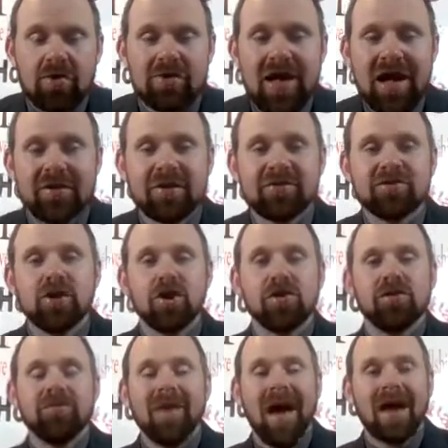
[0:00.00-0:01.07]
Now let's go to
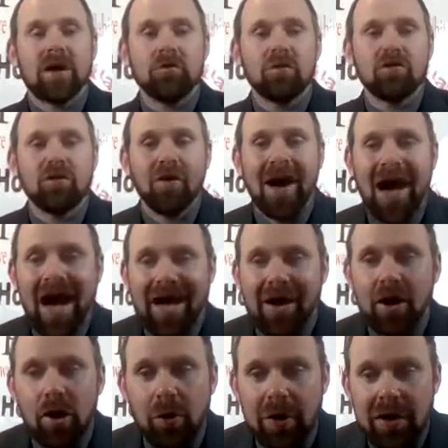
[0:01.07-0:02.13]
the Battle of
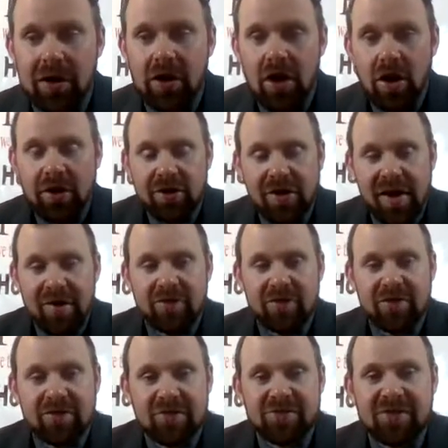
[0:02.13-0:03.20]
Ohio. You have the
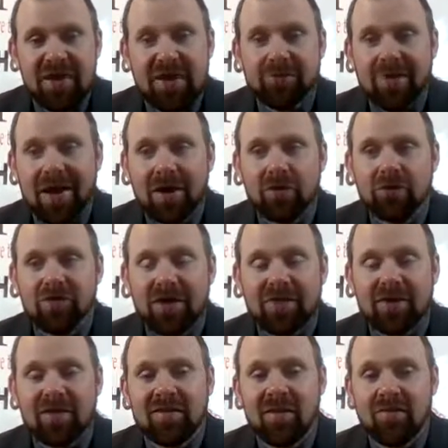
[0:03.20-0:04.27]
Cincinnati Bengals
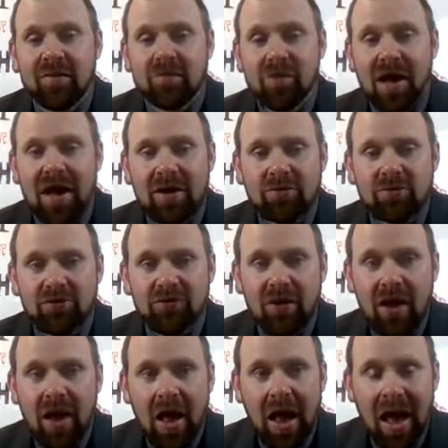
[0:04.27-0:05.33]
at the Cleveland Browns.
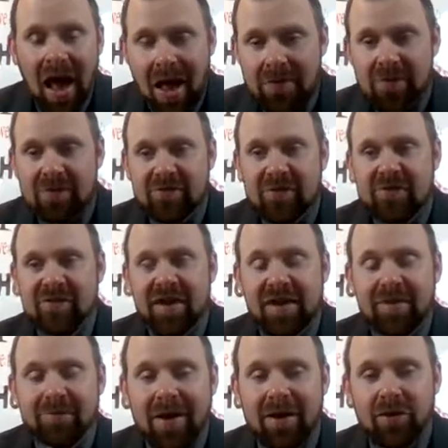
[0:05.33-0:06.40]
I think the
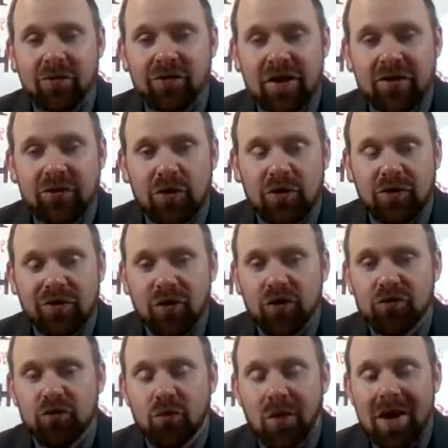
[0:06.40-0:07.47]
Cincinnati Bengals get their
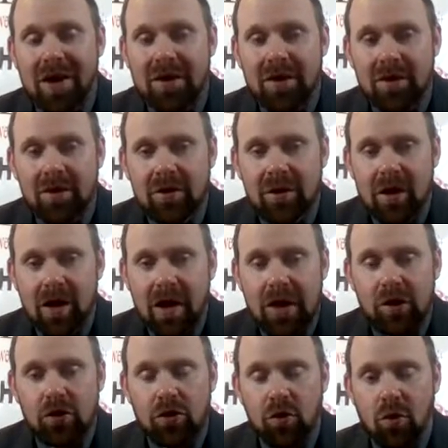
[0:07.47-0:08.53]
first win
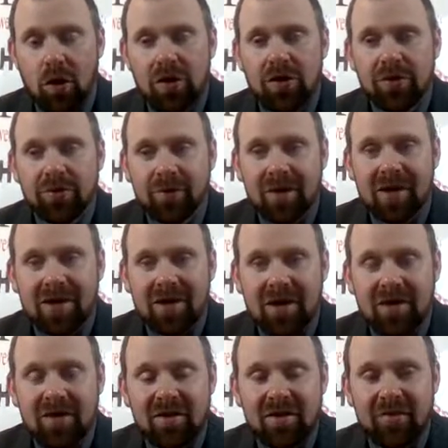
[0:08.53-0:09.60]
and go to 1-3.
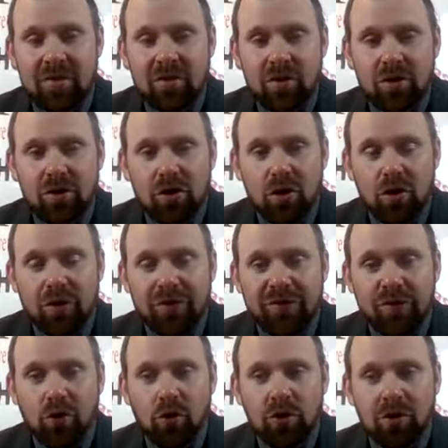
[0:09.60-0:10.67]
Cleveland will go to
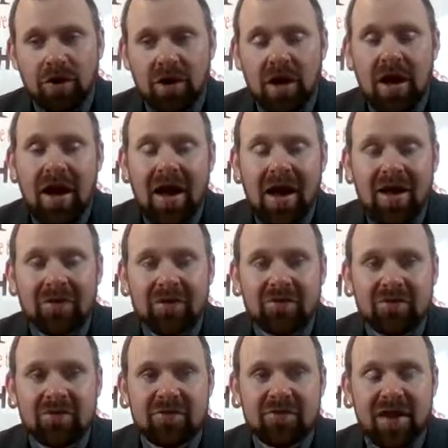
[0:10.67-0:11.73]
0-4. I think
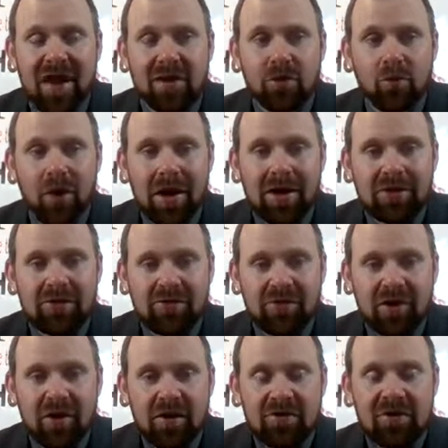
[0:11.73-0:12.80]
Cincinnati
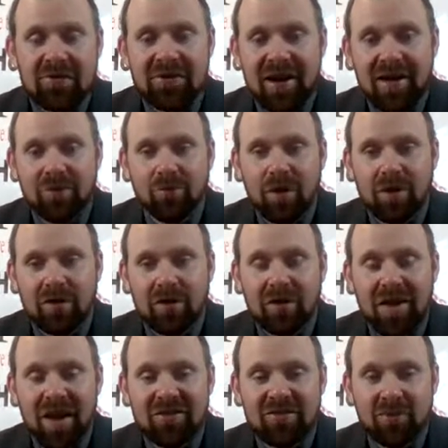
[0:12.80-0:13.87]
wins. Cincinnati played
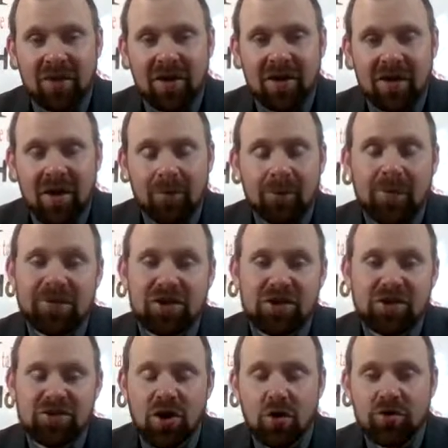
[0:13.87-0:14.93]
good last week, but they
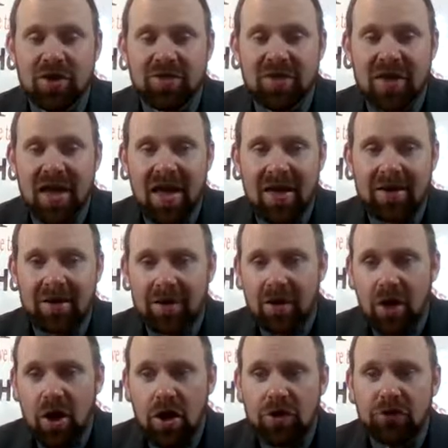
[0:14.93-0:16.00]
choked at the end.
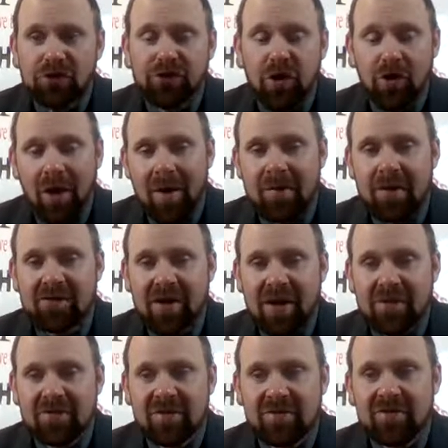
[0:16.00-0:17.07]
So I'm going to
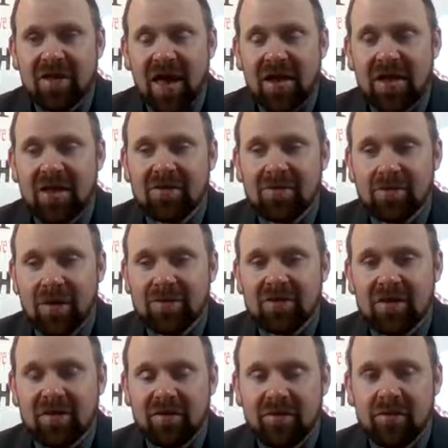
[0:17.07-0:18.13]
take Cincinnati to beat
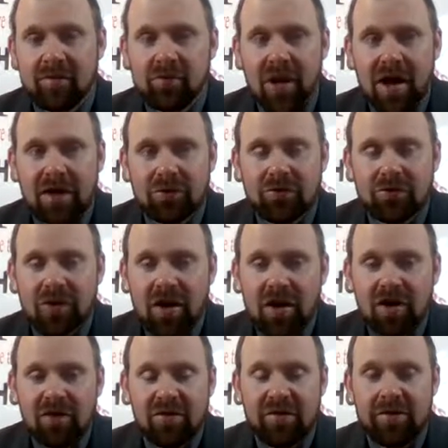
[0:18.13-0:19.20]
the Cleveland Browns.
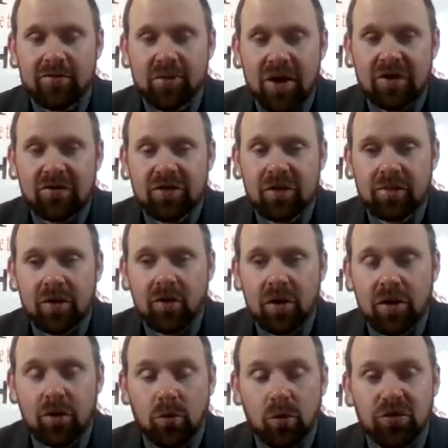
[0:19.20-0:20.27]
Cleveland Browns are going to be
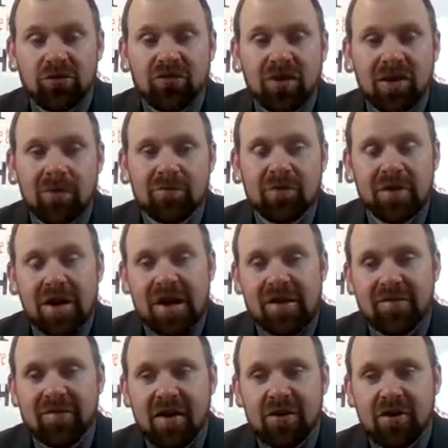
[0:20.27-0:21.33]
one of the worst teams in the
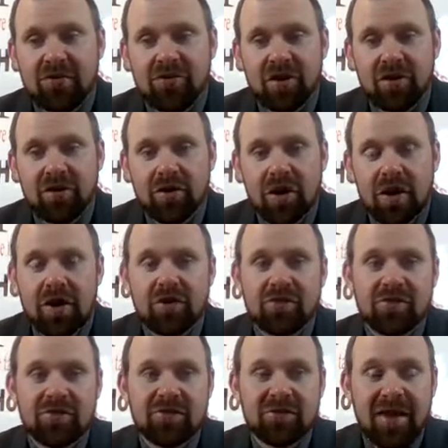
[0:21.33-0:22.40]
NFL this year.
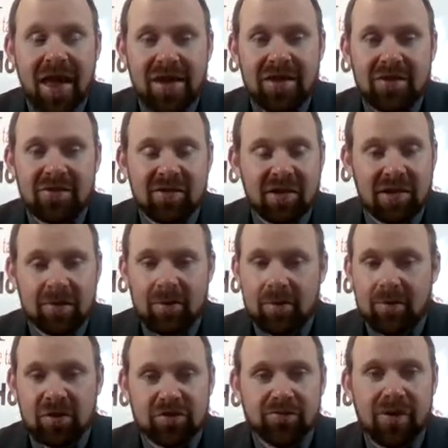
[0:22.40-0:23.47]
Cincinnati isn't going to be
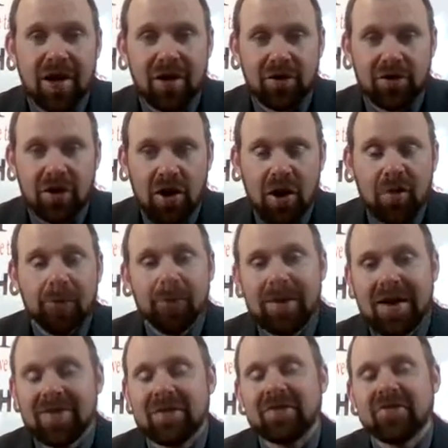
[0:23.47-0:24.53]
much better,
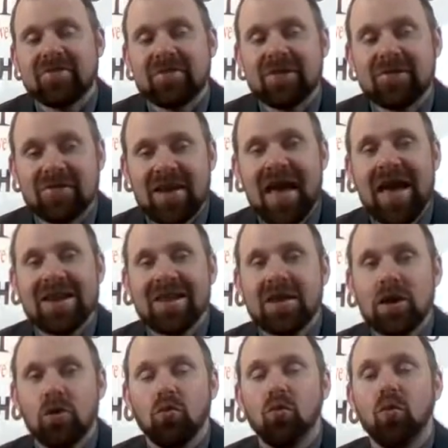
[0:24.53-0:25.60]
but I think
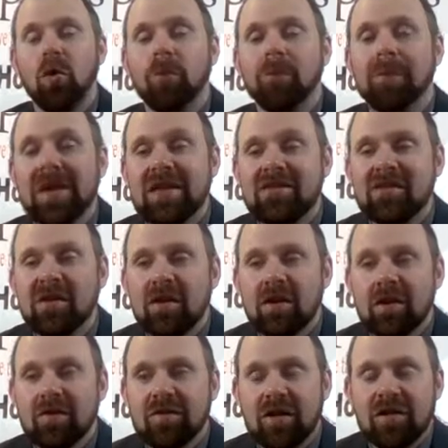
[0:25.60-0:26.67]
Cincinnati will beat
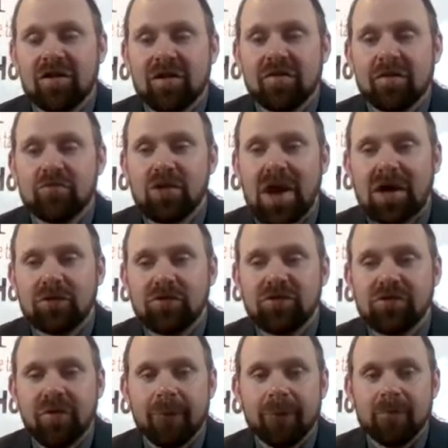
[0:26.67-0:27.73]
the Cleveland
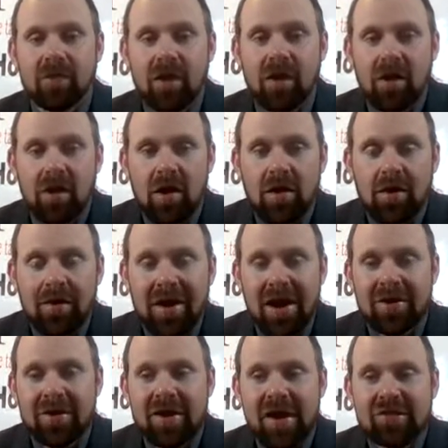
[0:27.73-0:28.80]
Browns. Now
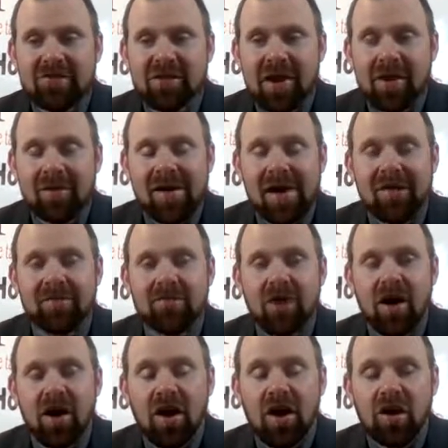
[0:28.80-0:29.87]
to the next game. You have
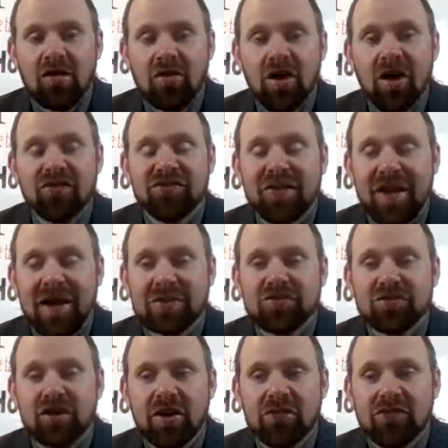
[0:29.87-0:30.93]
the Los
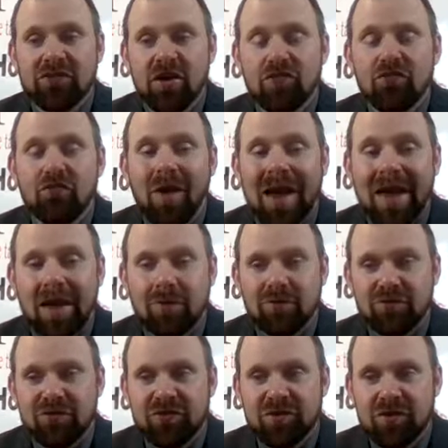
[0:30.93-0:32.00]
Angeles
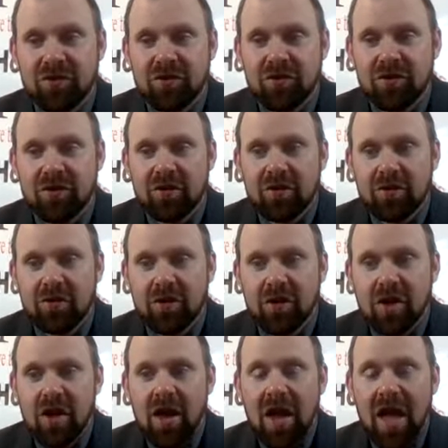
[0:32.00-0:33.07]
Rams
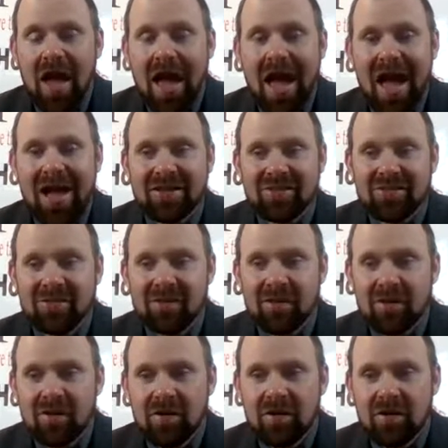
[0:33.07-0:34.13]
at
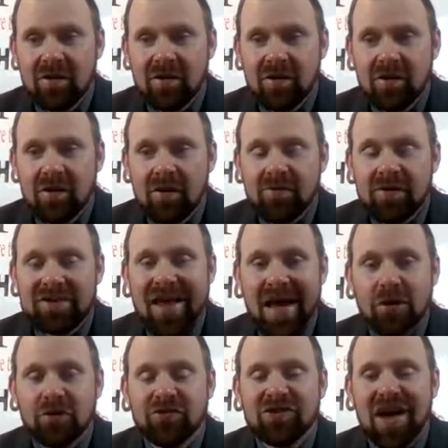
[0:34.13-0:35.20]
the
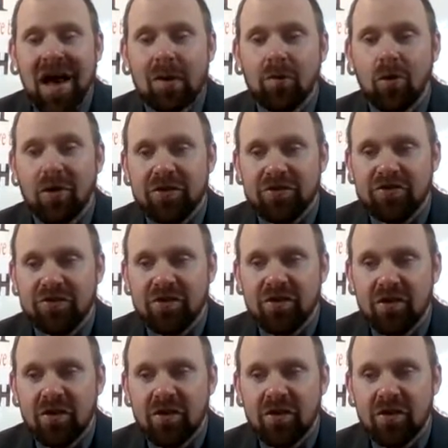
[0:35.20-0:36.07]
Dallas Cowboys.